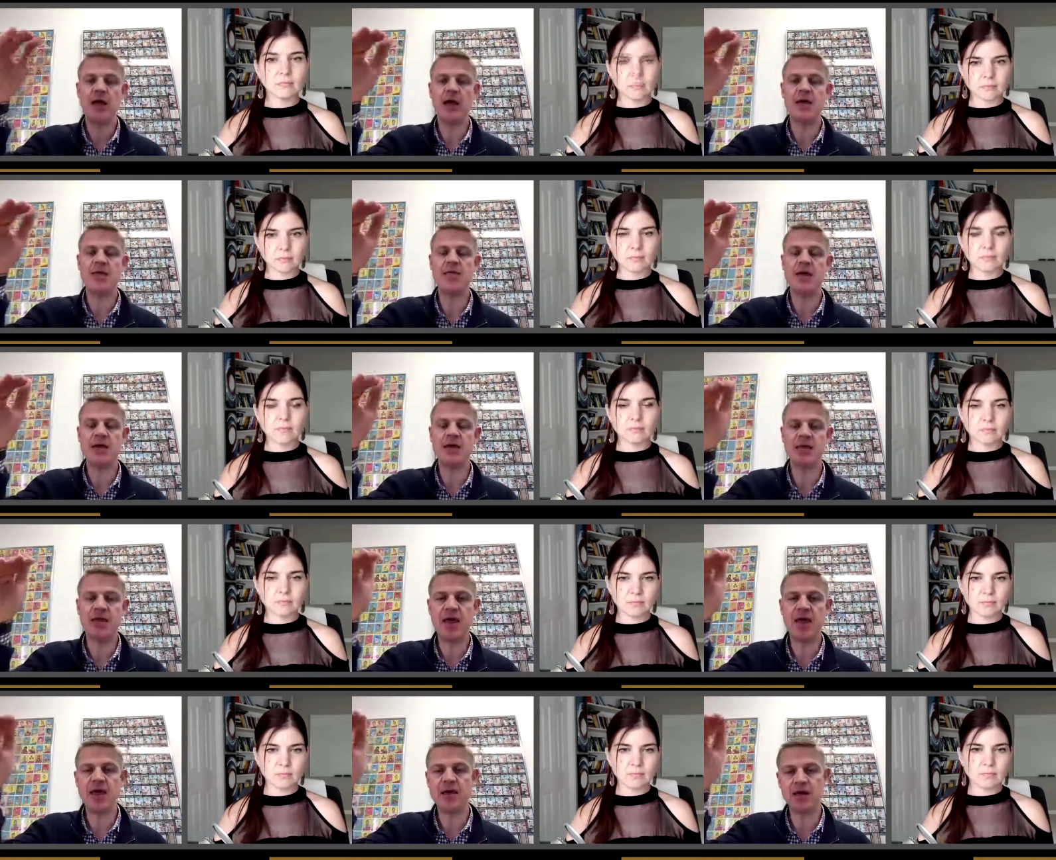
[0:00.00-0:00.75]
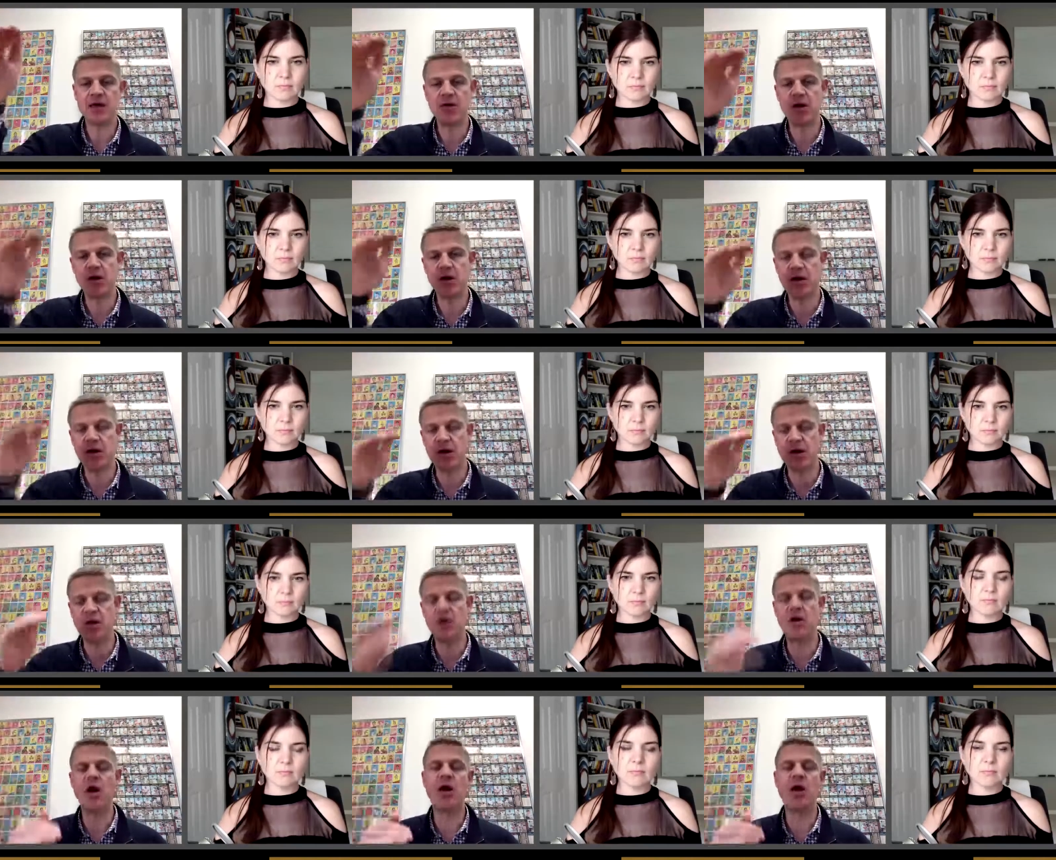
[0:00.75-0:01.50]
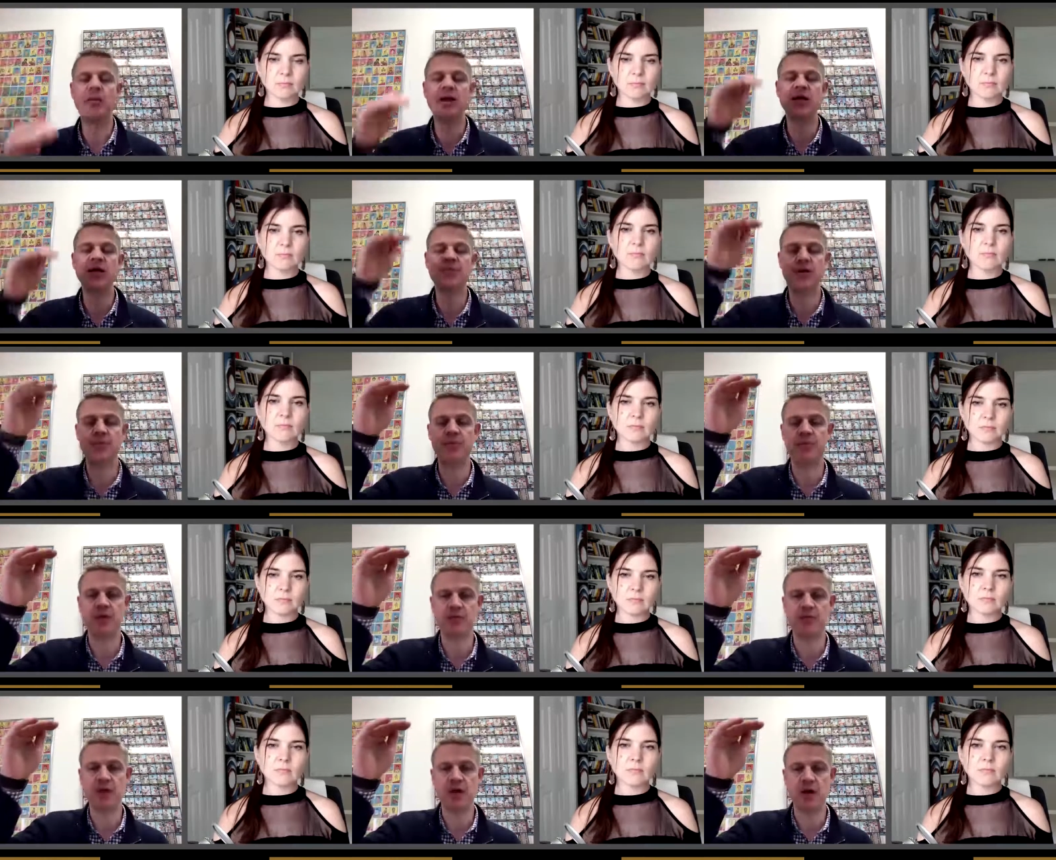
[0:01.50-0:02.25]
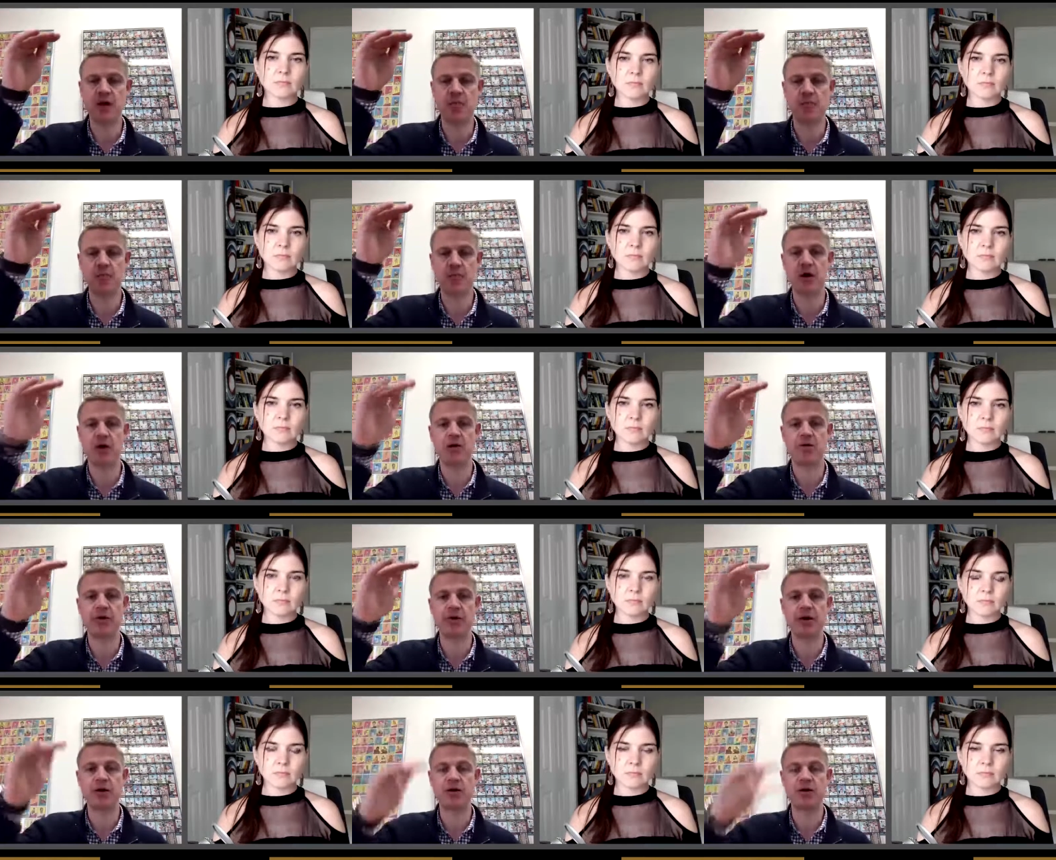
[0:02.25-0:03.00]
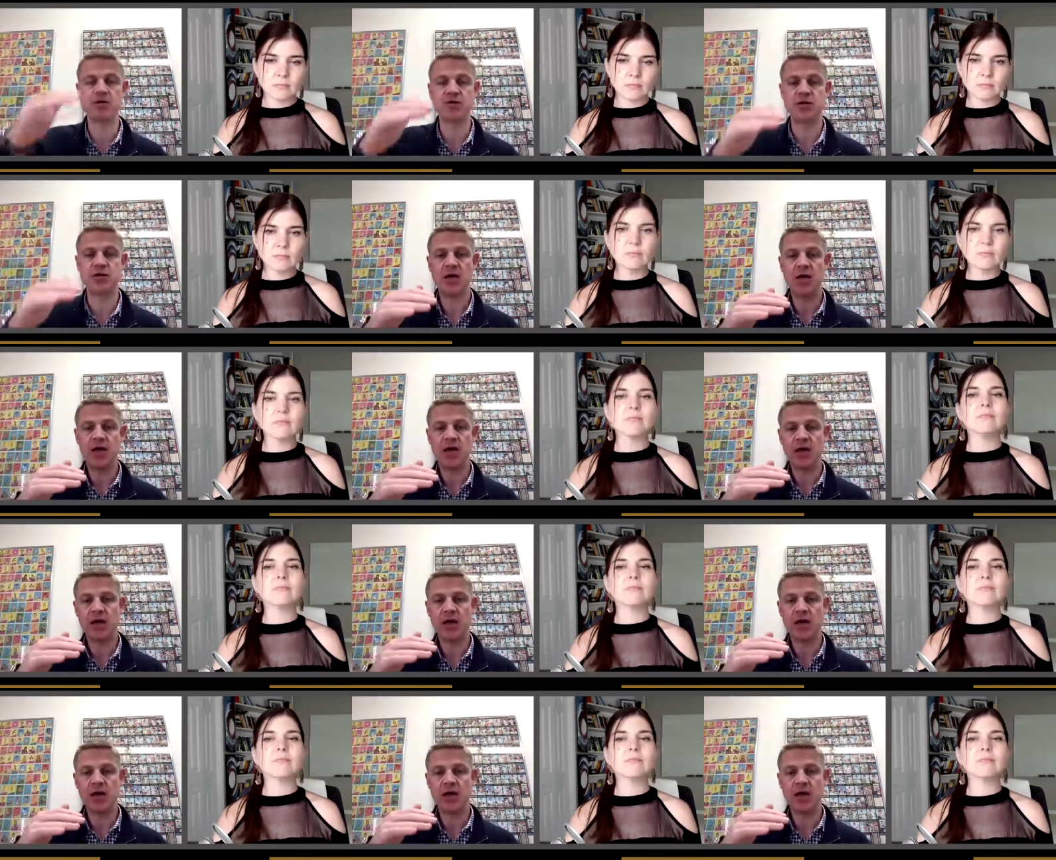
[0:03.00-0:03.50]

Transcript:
Speaker 1: and then they can uh, nominate people to become moderators.